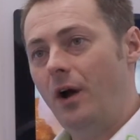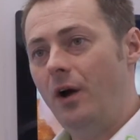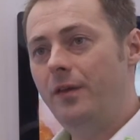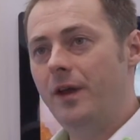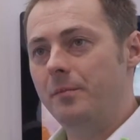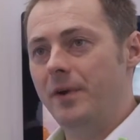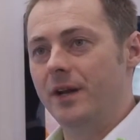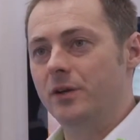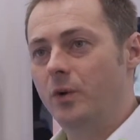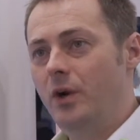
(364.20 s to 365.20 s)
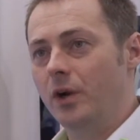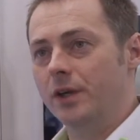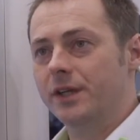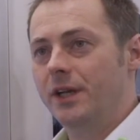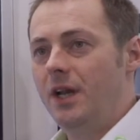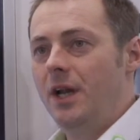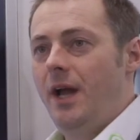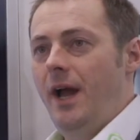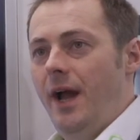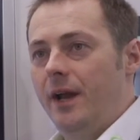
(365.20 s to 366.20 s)
on the embedded world.
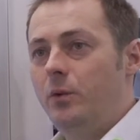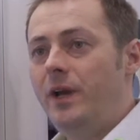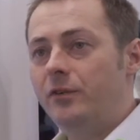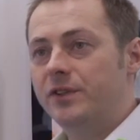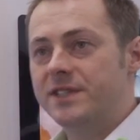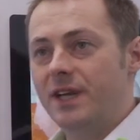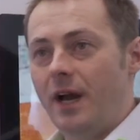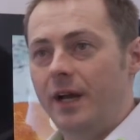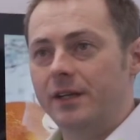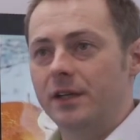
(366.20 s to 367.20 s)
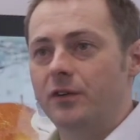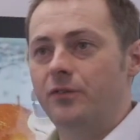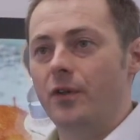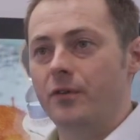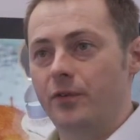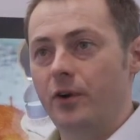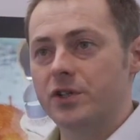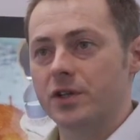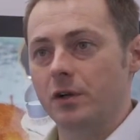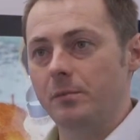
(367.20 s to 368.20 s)
And we have designed it for the
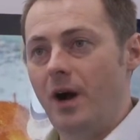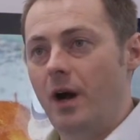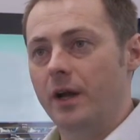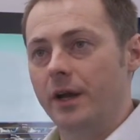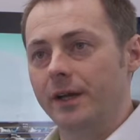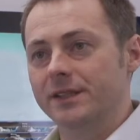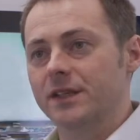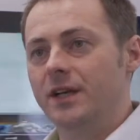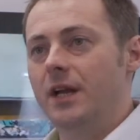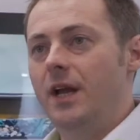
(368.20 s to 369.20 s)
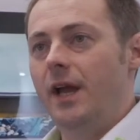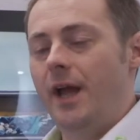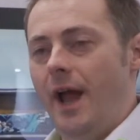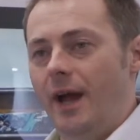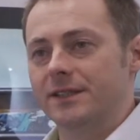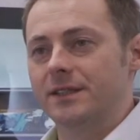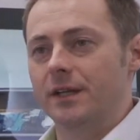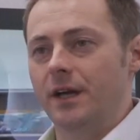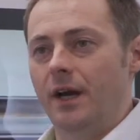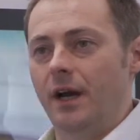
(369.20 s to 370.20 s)
vertical markets as
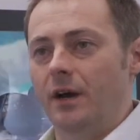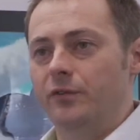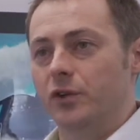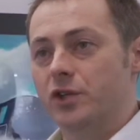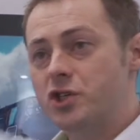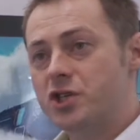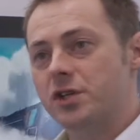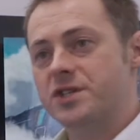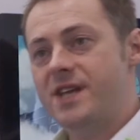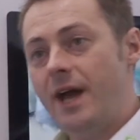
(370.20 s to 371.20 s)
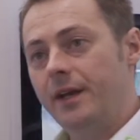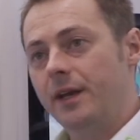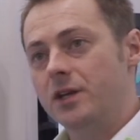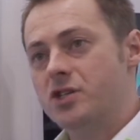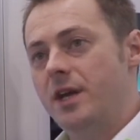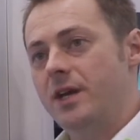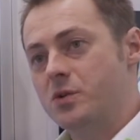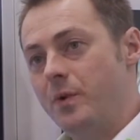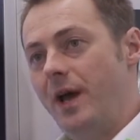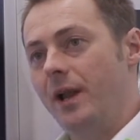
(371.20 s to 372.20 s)
for digital signage
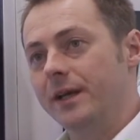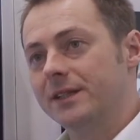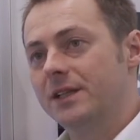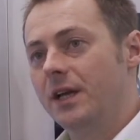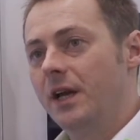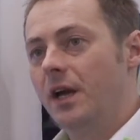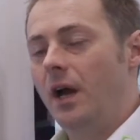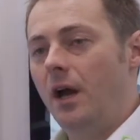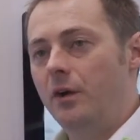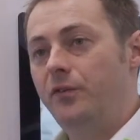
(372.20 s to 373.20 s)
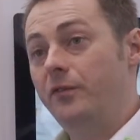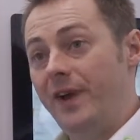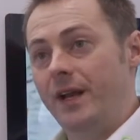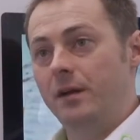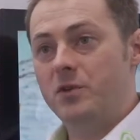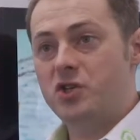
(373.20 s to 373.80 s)
as well as for vending